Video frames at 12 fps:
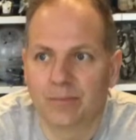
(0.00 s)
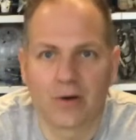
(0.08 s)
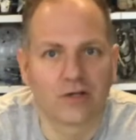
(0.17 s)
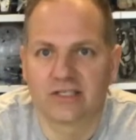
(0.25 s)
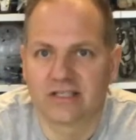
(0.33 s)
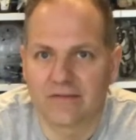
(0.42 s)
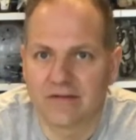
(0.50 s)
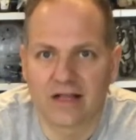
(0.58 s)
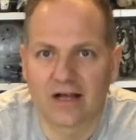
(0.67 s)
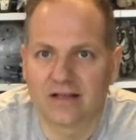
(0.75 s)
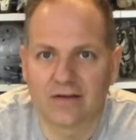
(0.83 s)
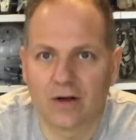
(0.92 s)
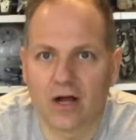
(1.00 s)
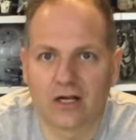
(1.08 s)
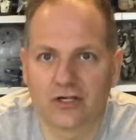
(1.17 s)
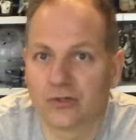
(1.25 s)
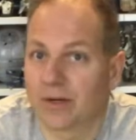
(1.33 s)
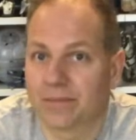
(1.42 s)
purchase everything on the on
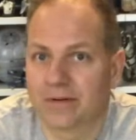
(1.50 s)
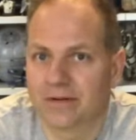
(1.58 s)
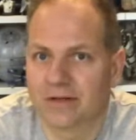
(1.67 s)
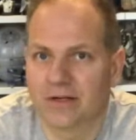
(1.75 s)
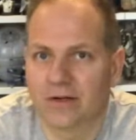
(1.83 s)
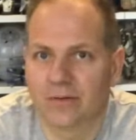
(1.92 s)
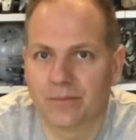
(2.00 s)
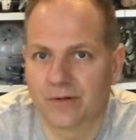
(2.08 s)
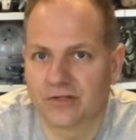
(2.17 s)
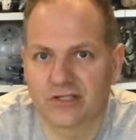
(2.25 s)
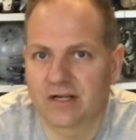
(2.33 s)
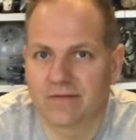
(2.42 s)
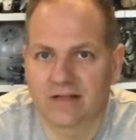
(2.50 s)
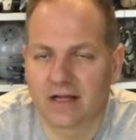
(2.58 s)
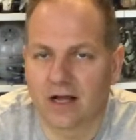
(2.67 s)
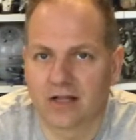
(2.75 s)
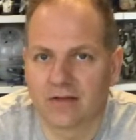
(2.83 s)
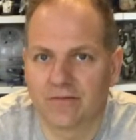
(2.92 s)
a trip. You know, purchase
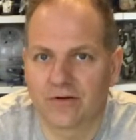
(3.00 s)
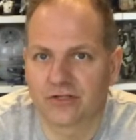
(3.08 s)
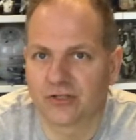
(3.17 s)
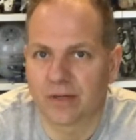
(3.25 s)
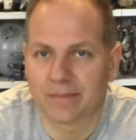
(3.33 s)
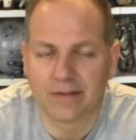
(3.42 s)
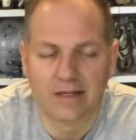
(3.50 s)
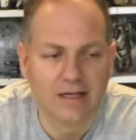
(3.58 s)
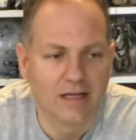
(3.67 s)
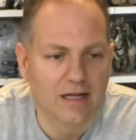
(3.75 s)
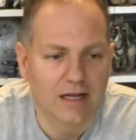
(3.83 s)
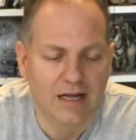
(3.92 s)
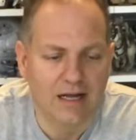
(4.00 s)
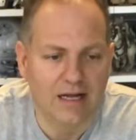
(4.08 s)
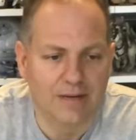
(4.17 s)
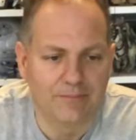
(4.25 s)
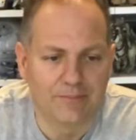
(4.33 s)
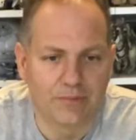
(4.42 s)
everything on the first trip.
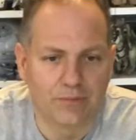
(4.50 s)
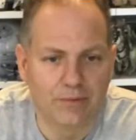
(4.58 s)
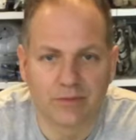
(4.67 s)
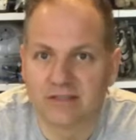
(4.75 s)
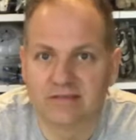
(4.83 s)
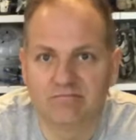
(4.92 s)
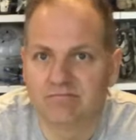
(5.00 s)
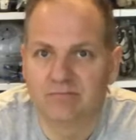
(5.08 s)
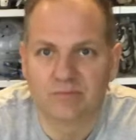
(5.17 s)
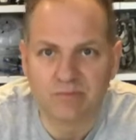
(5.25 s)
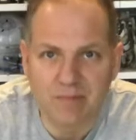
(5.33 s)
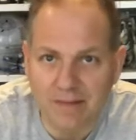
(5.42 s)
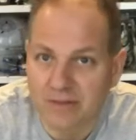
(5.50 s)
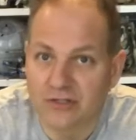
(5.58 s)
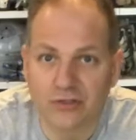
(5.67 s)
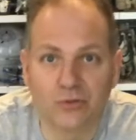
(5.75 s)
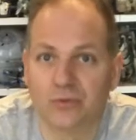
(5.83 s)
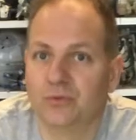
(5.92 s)
Um, we would maybe
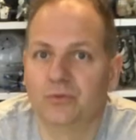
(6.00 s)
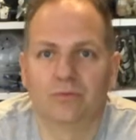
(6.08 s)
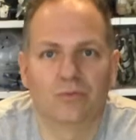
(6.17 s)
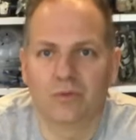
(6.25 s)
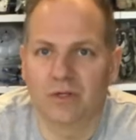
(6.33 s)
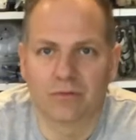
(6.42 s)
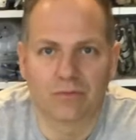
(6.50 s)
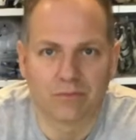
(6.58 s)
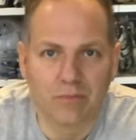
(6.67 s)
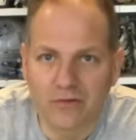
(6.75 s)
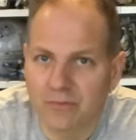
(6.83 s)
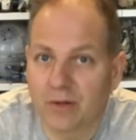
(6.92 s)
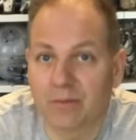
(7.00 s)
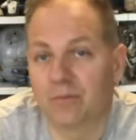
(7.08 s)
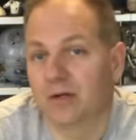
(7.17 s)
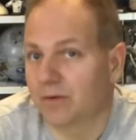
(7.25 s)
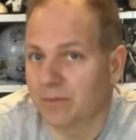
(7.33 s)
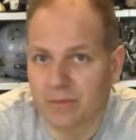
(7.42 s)
do you know multiple.
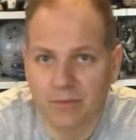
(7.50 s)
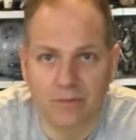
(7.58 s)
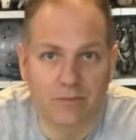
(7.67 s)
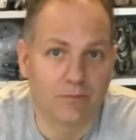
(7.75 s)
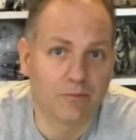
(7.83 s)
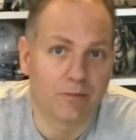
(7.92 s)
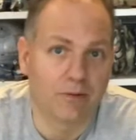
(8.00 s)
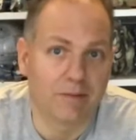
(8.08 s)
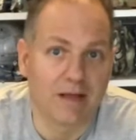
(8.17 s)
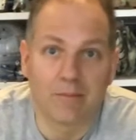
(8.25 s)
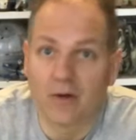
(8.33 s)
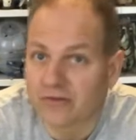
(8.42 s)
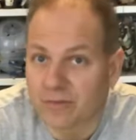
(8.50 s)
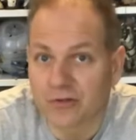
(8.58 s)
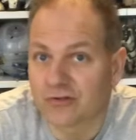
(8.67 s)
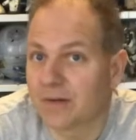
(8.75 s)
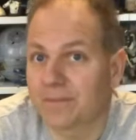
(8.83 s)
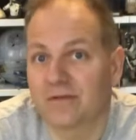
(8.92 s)
you know we'll make
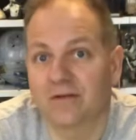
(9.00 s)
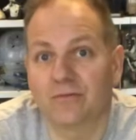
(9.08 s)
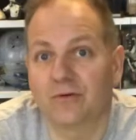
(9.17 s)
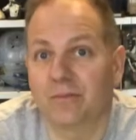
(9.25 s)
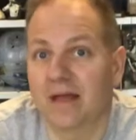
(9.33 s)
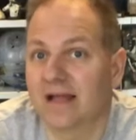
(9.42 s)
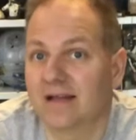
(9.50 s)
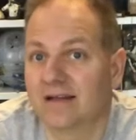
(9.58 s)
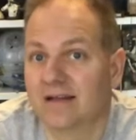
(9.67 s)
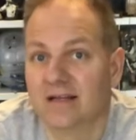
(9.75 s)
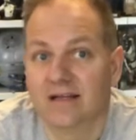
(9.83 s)
multiple trips, and we'll make